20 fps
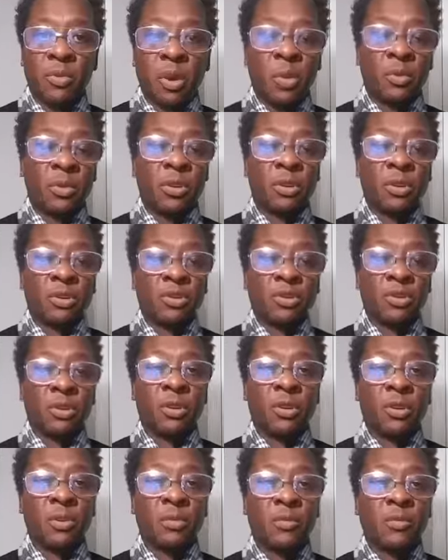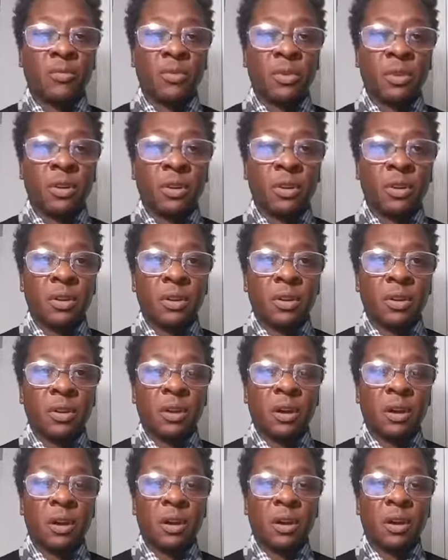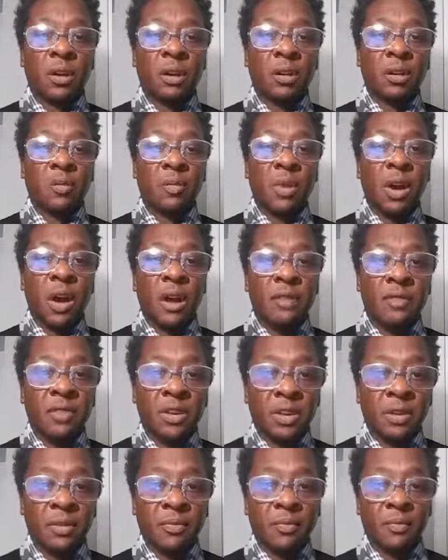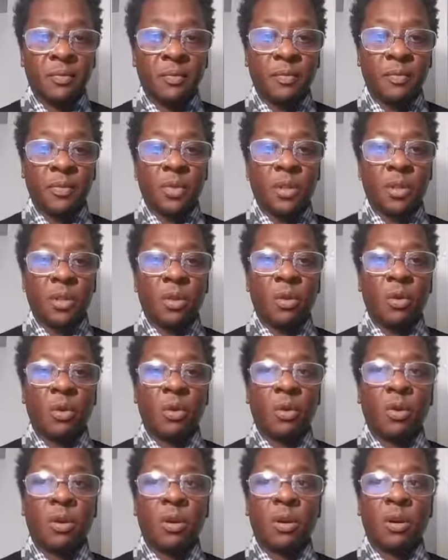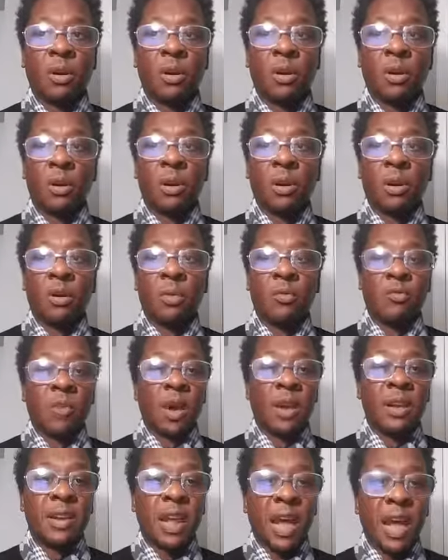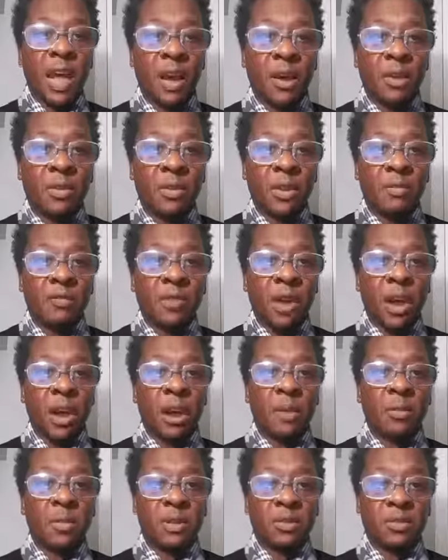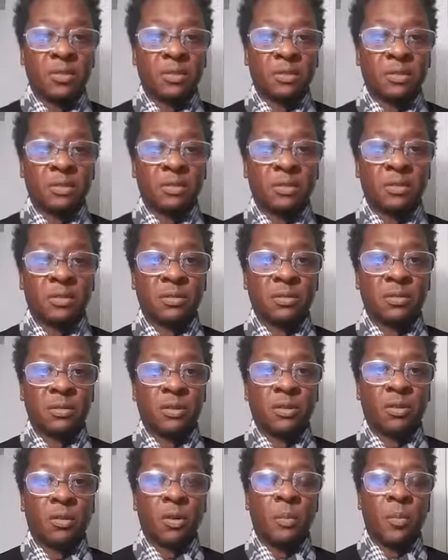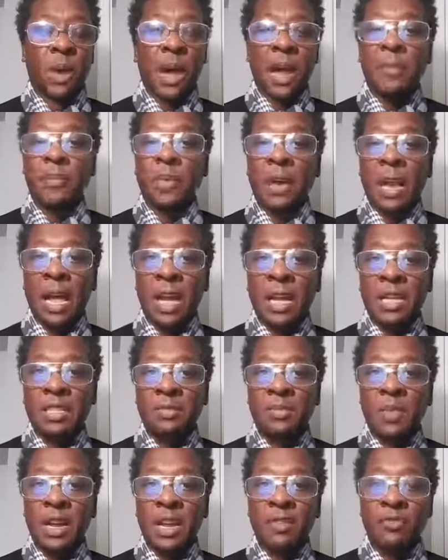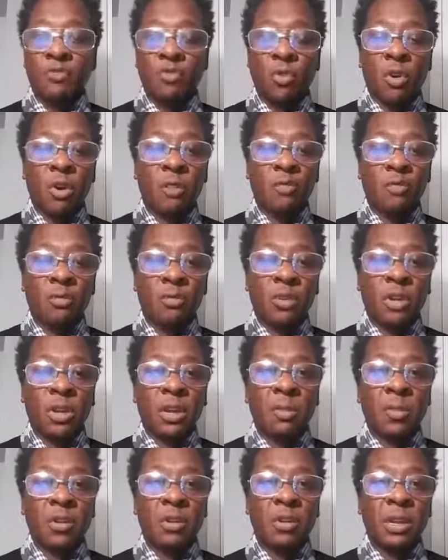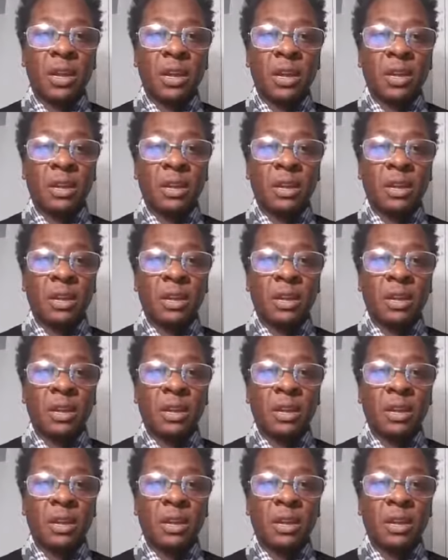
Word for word: only deserve uh, poverty or run-down environments or pipelines being drawn through the community?